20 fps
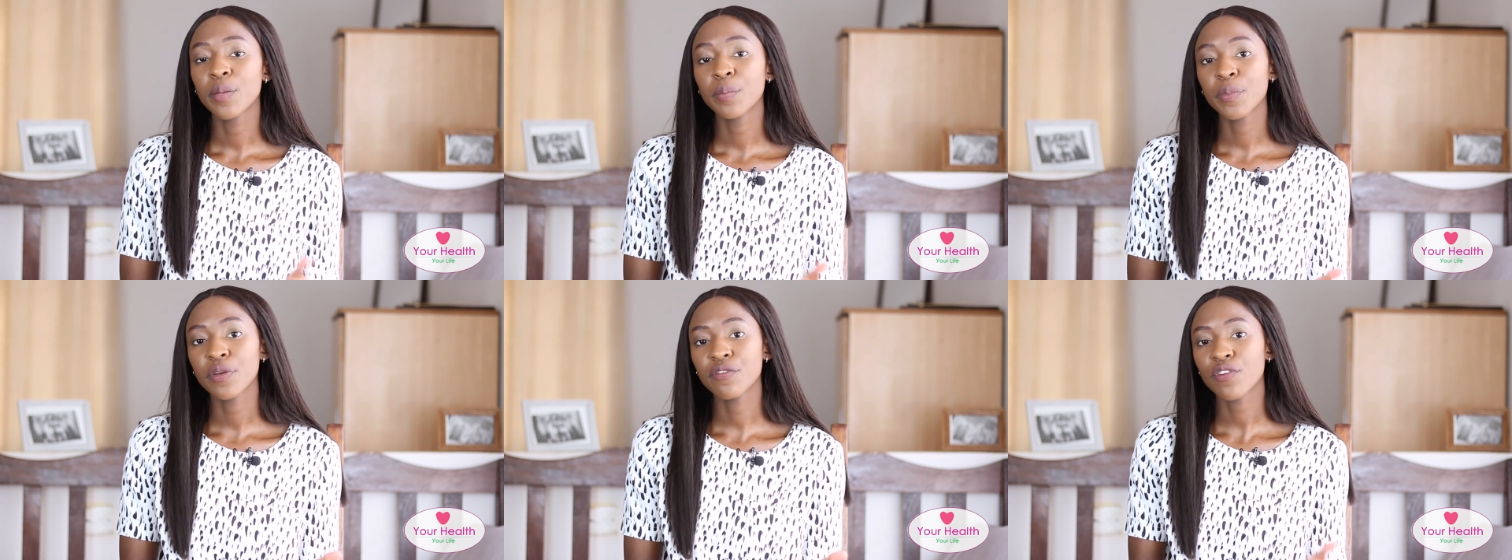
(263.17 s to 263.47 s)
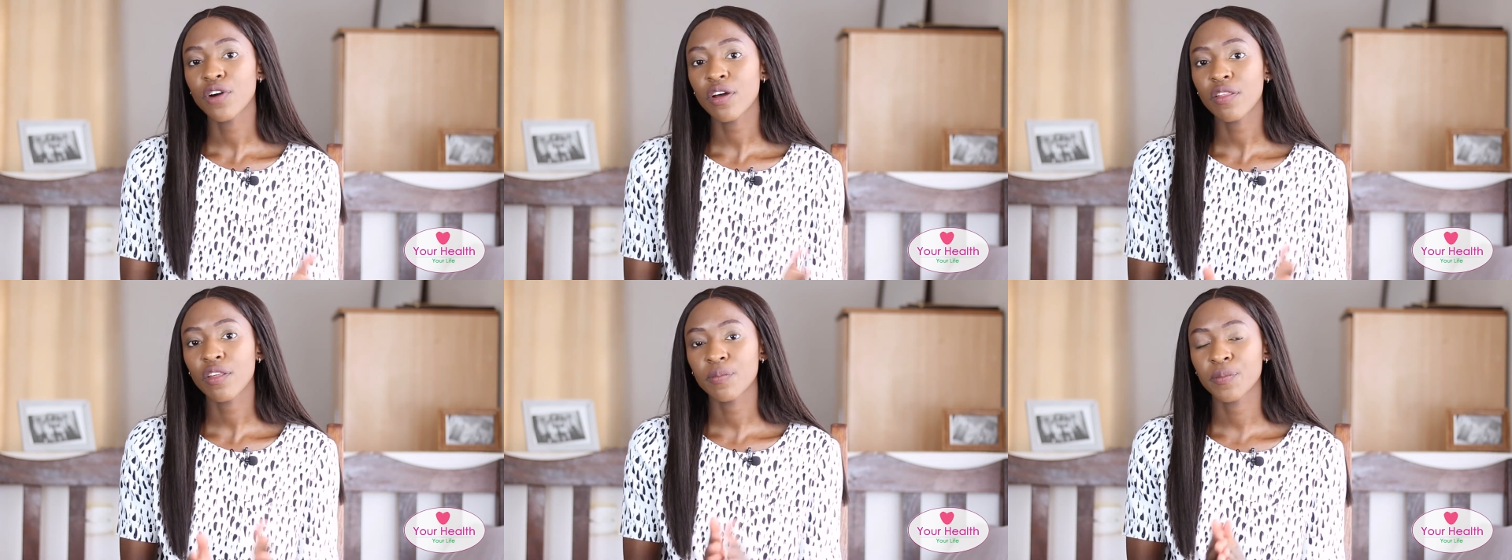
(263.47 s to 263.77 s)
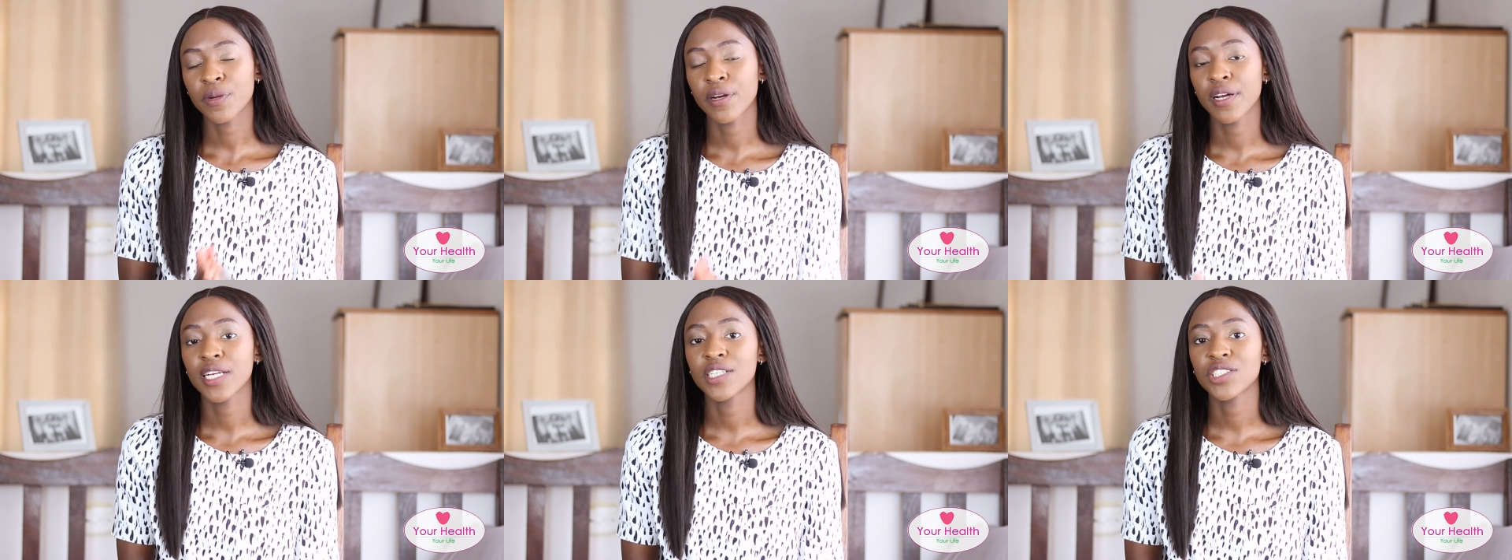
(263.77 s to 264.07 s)
Before the
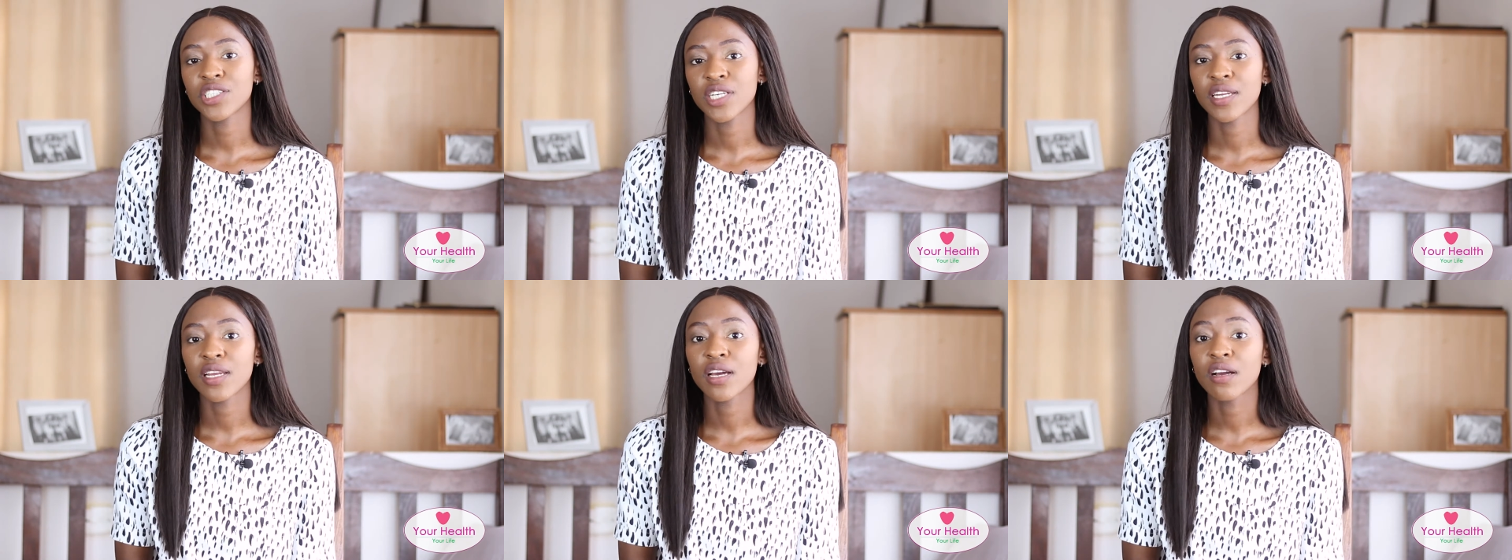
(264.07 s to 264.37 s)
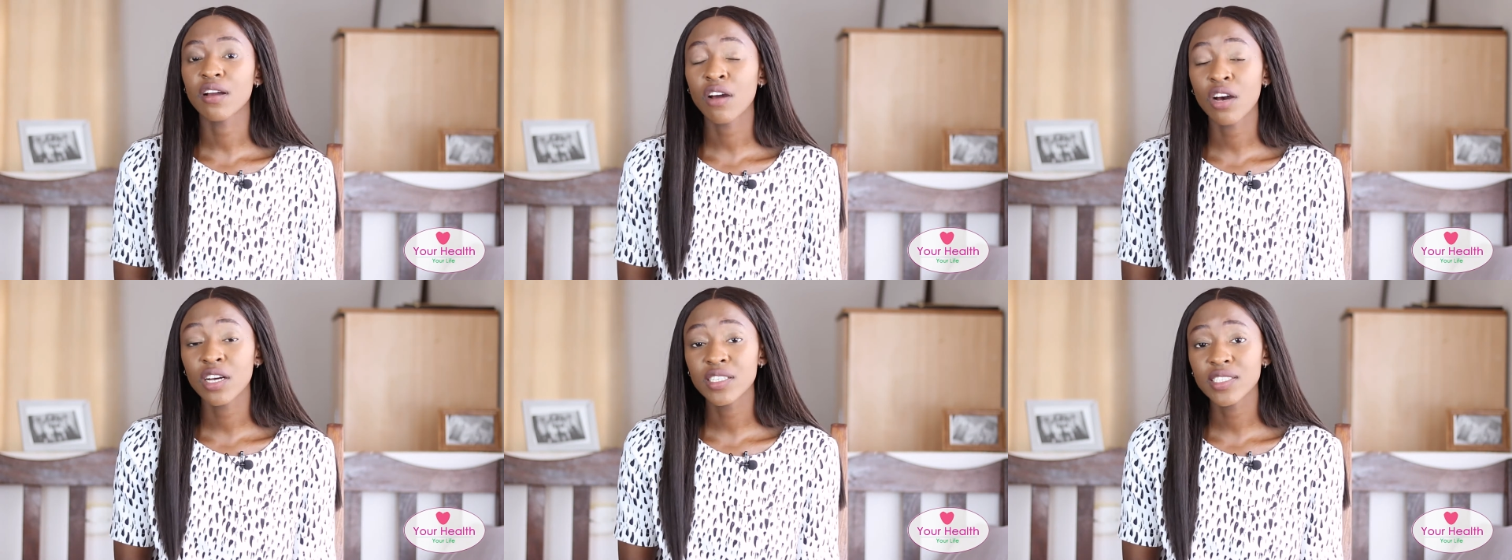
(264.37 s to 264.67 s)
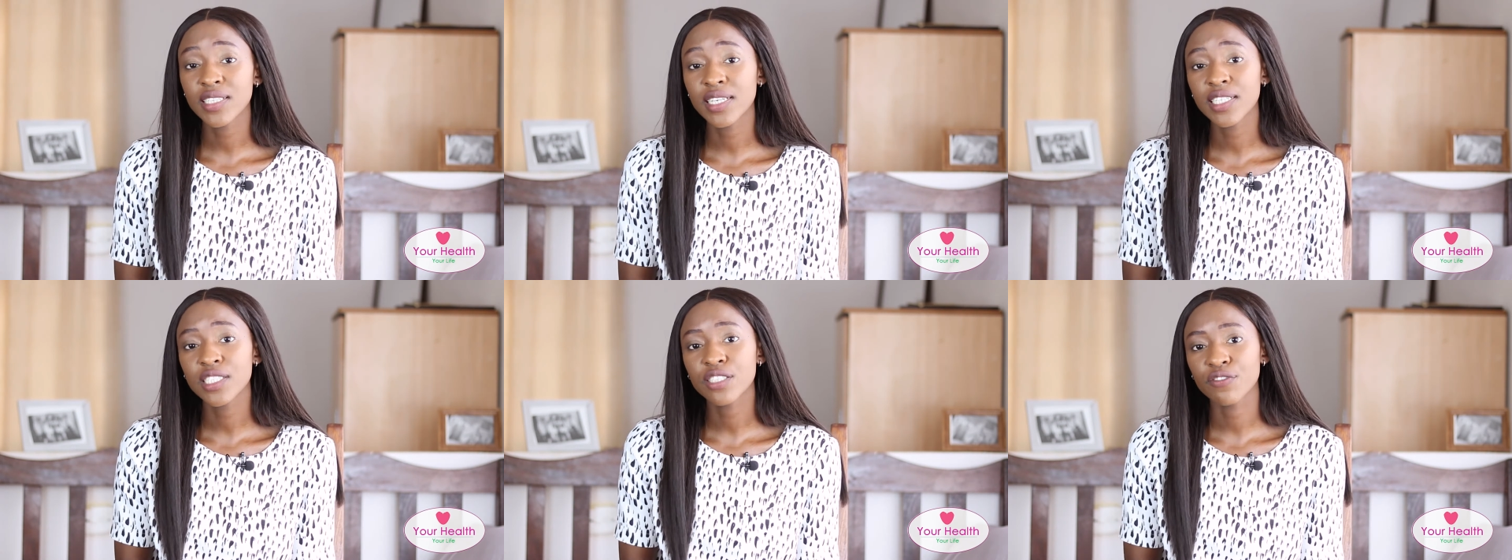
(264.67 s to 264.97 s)
operation, a
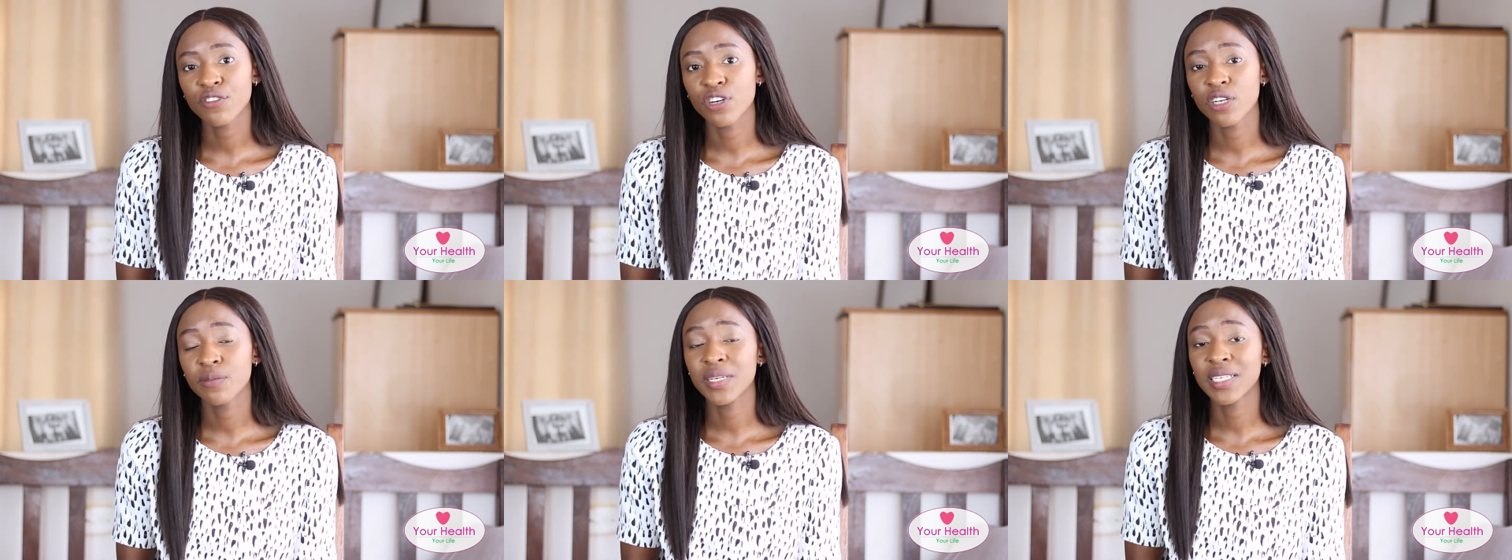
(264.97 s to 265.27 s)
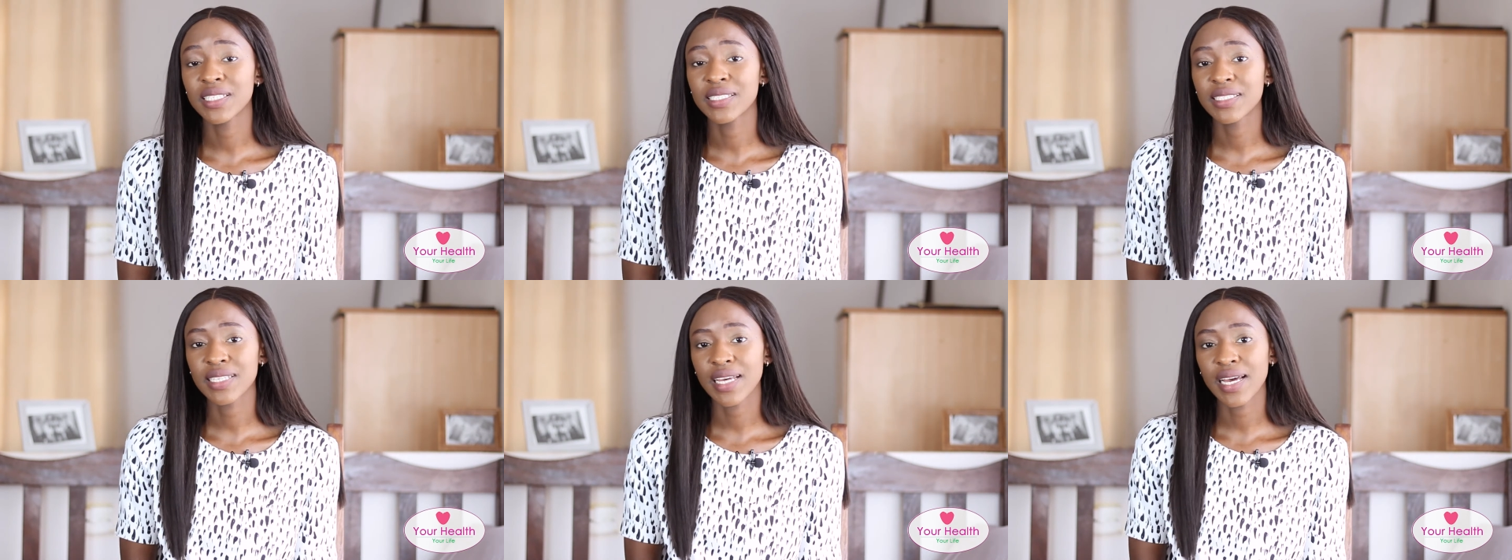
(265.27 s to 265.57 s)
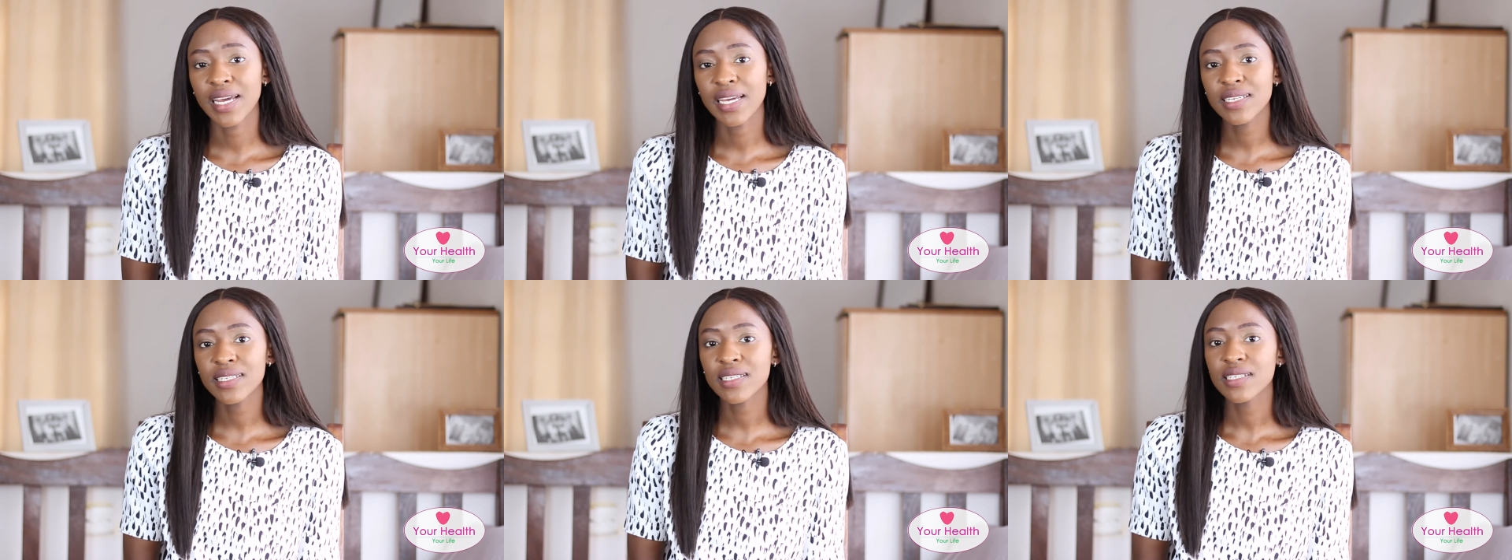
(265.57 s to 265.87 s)
consent form is
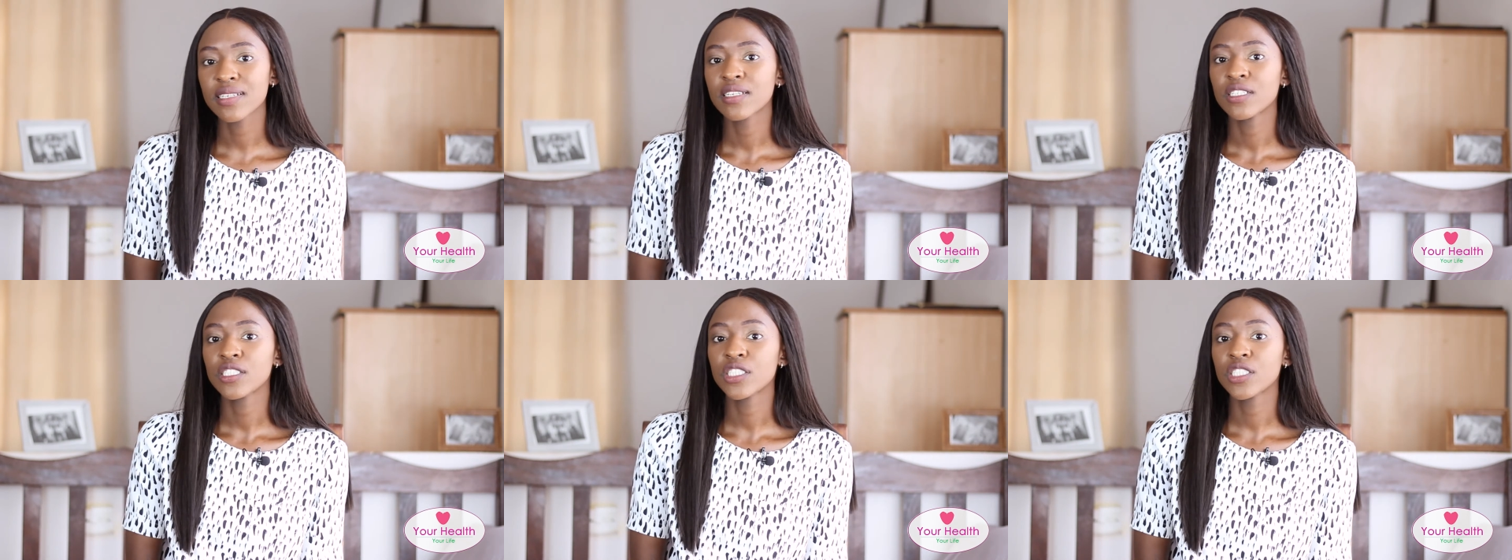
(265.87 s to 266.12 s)
signed